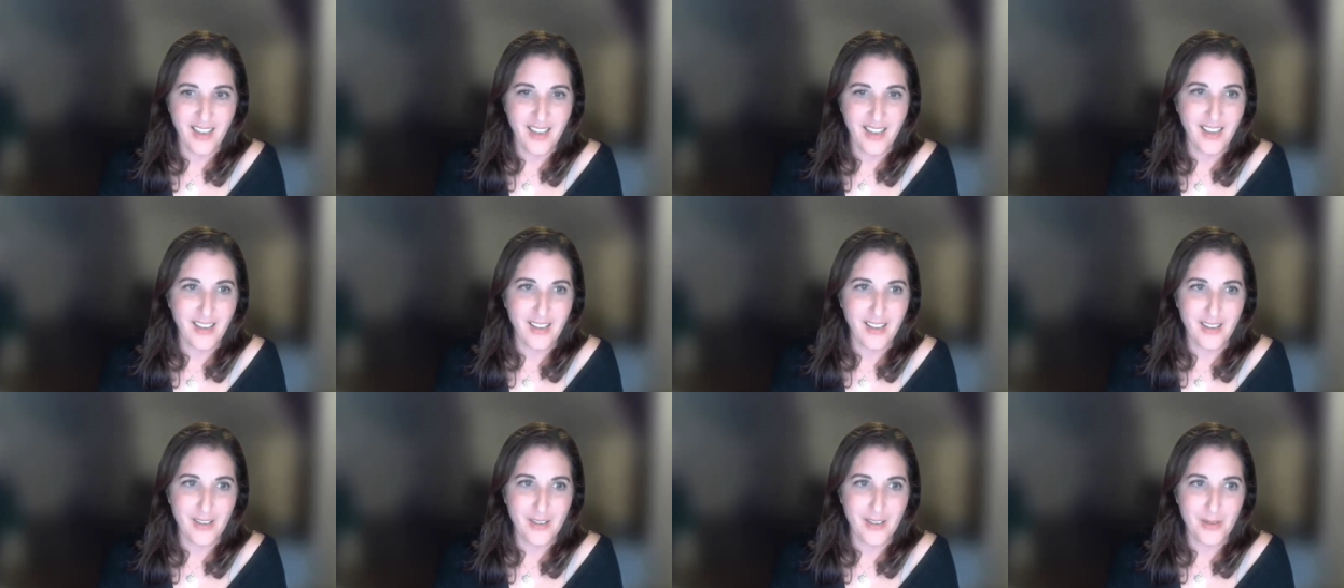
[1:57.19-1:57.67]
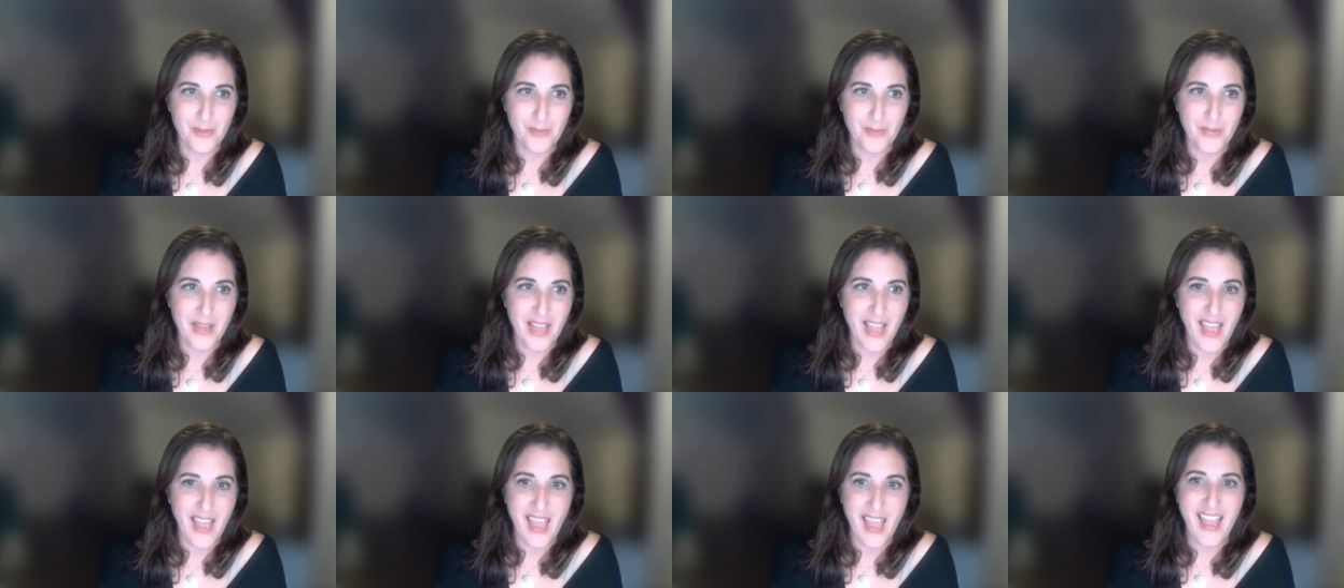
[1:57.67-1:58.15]

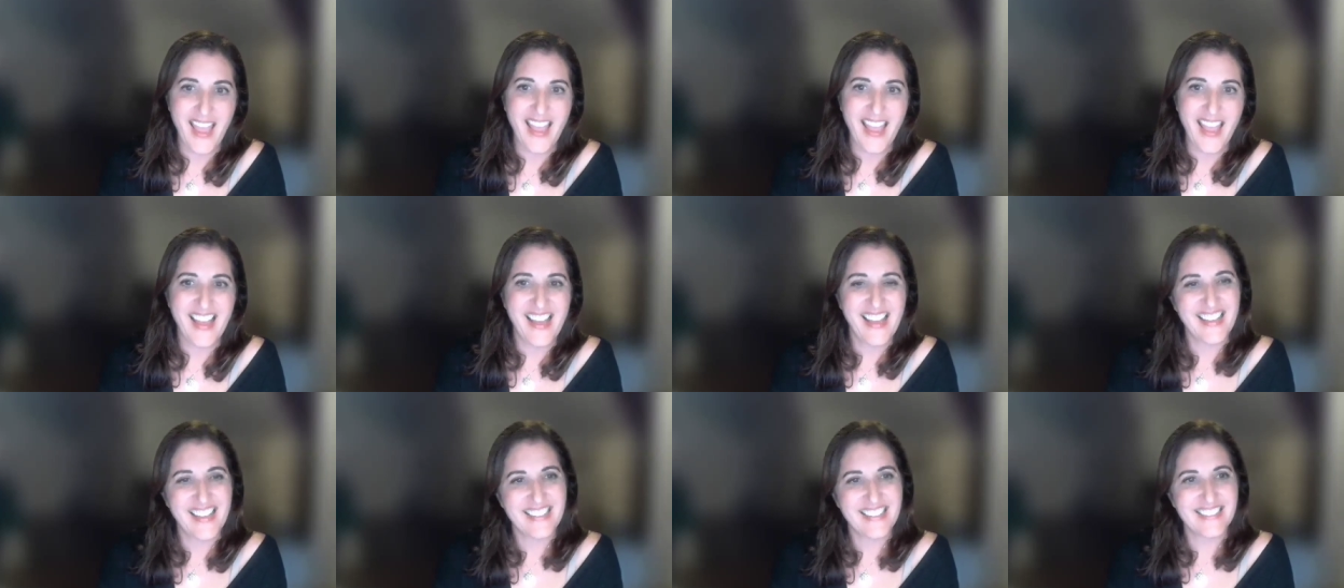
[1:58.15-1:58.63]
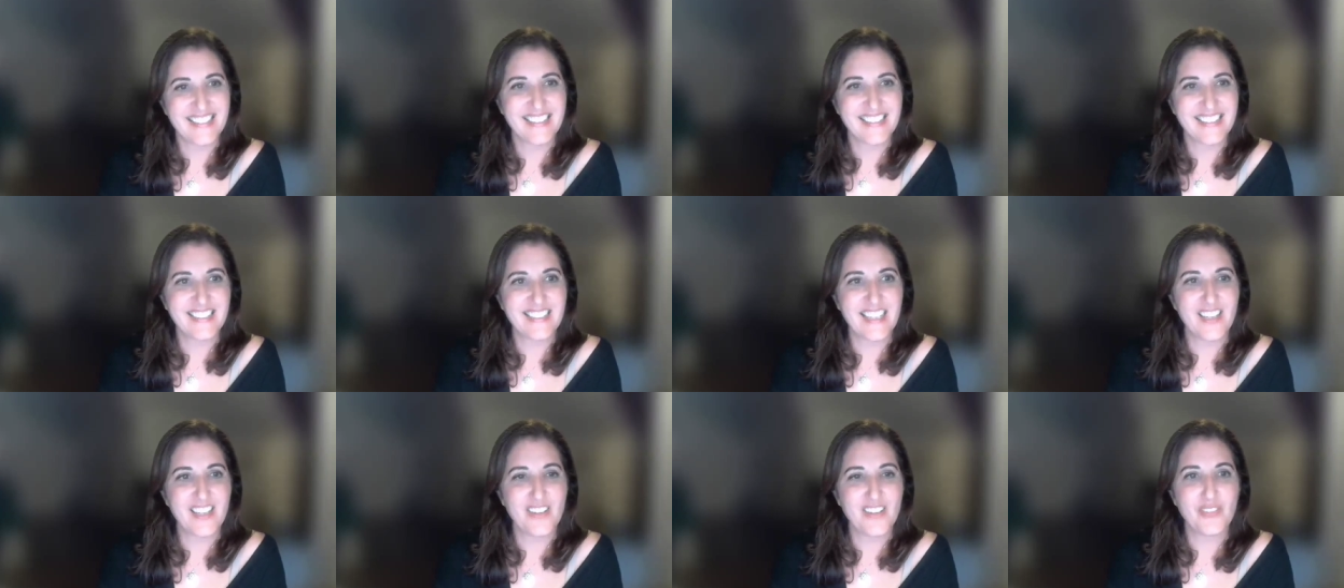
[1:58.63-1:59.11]

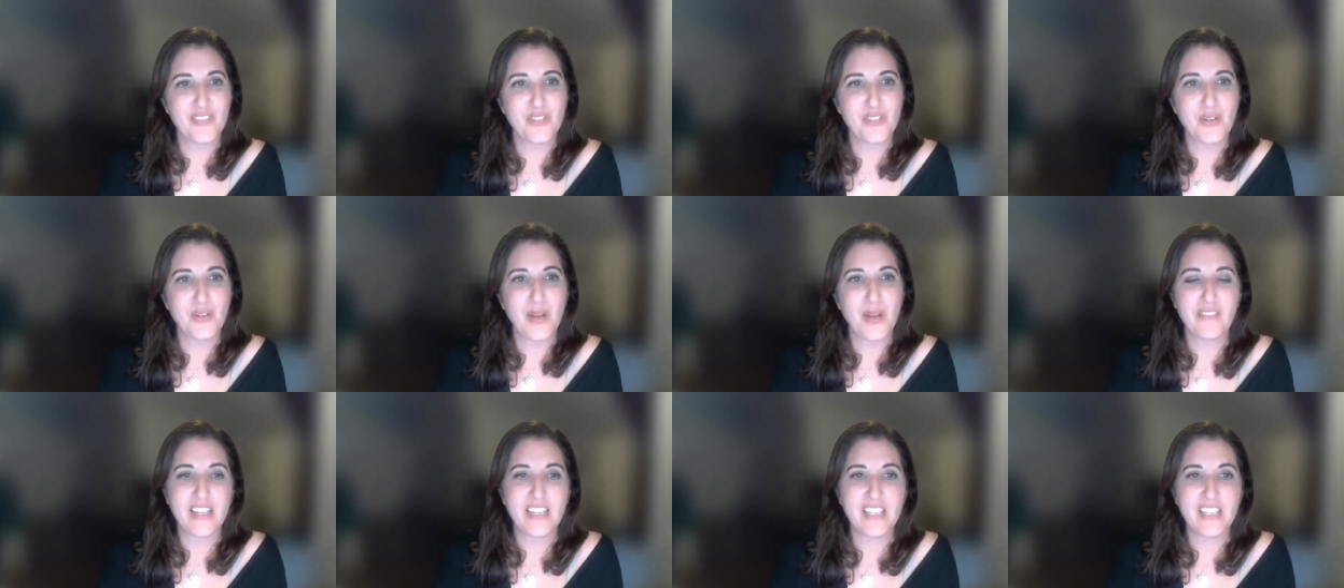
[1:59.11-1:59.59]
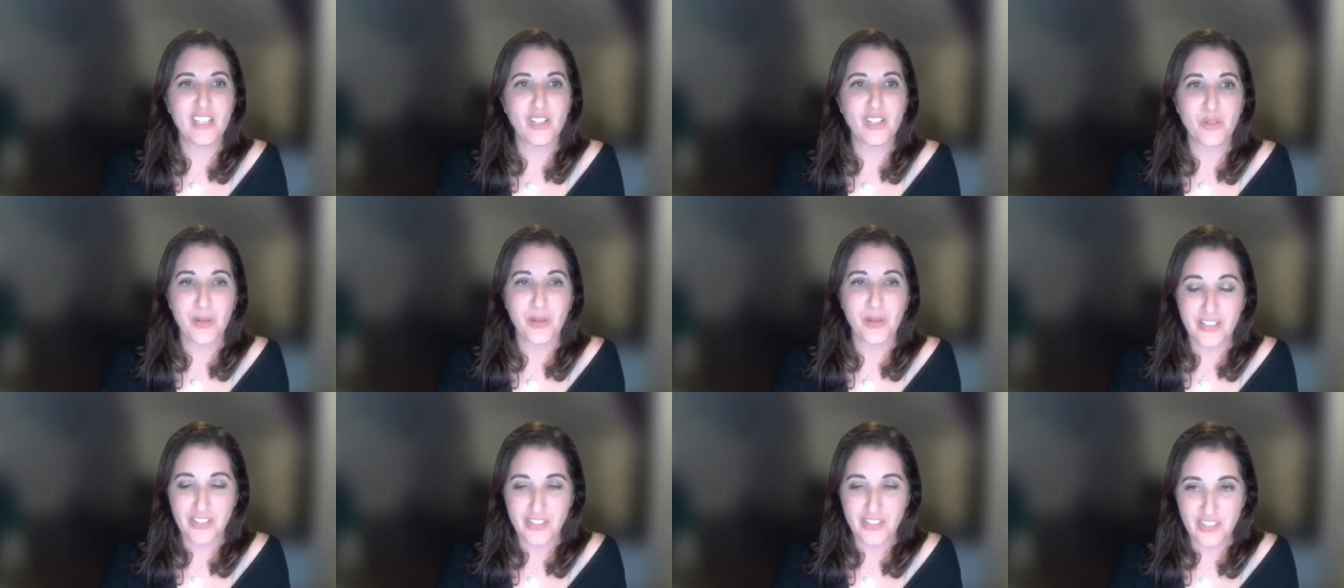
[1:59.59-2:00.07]
And if you have any
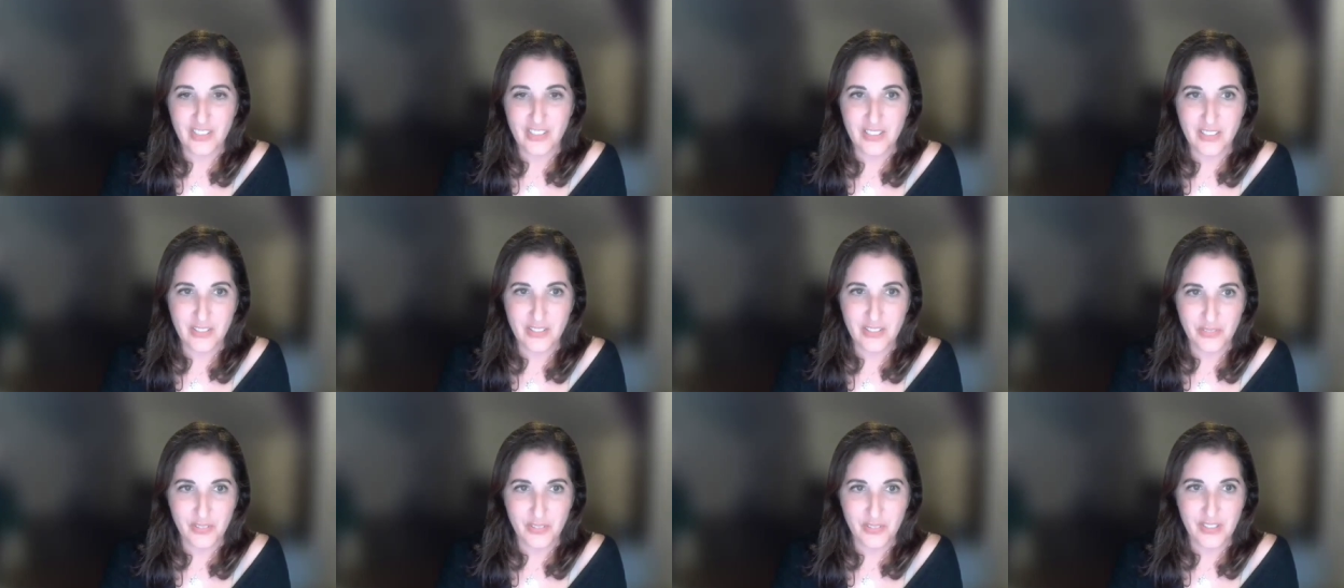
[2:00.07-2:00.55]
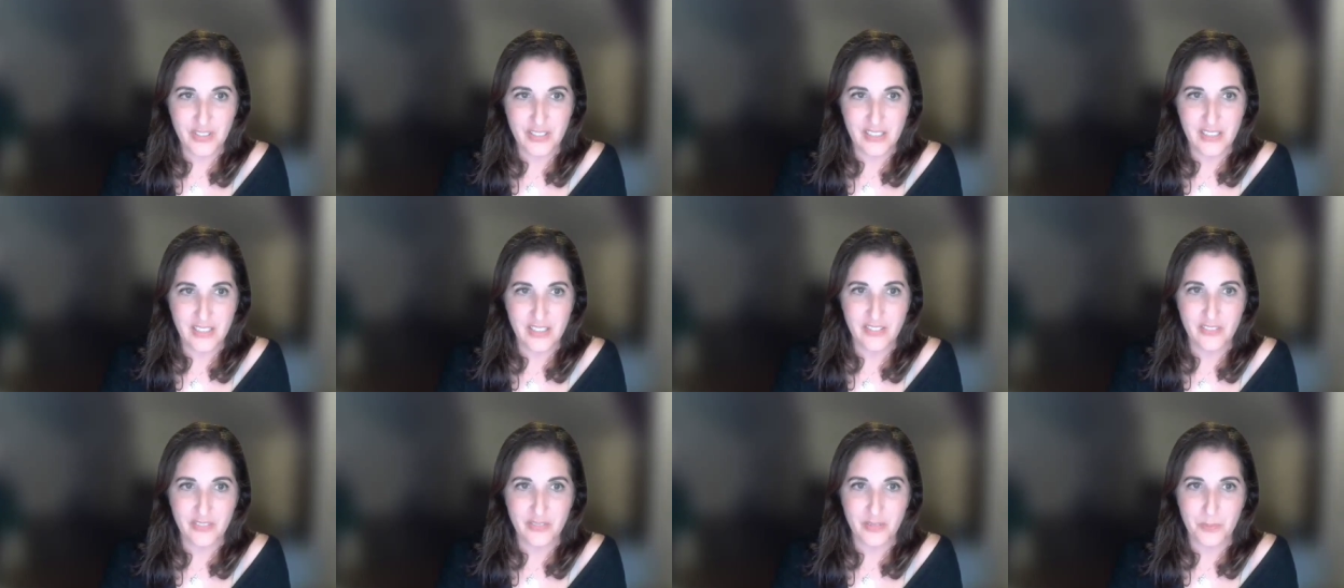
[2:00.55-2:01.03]
questions for
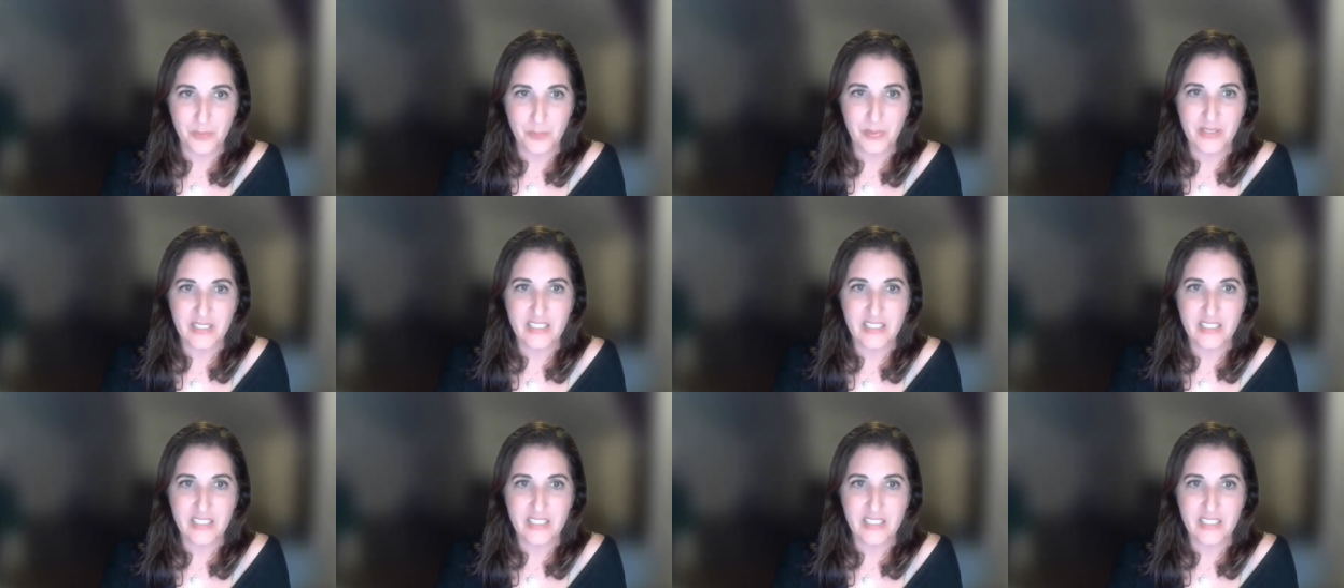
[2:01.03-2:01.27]
Eve,